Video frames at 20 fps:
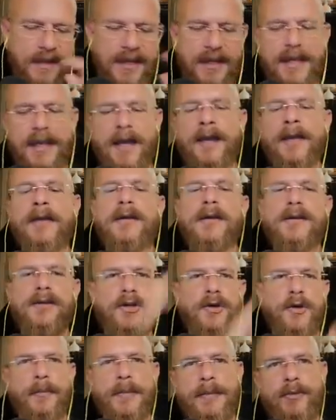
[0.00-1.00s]
yeah,
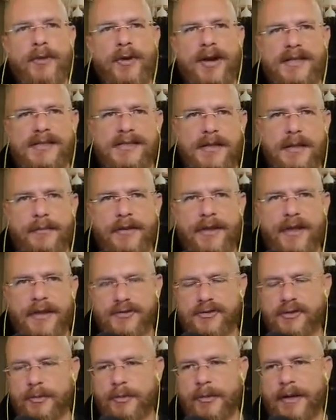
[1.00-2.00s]
you know, remember when I slept with
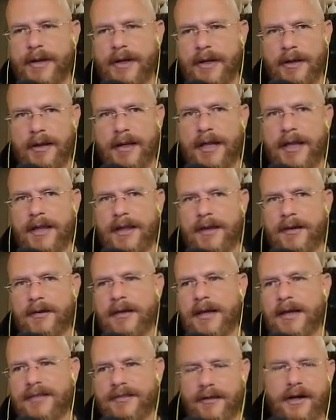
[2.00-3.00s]
that supermodel
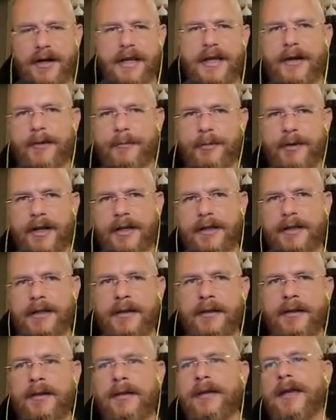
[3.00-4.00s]
and I thought I got her
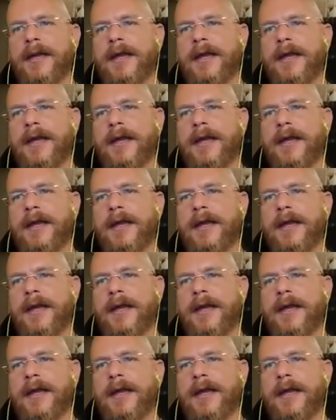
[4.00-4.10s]
pregnant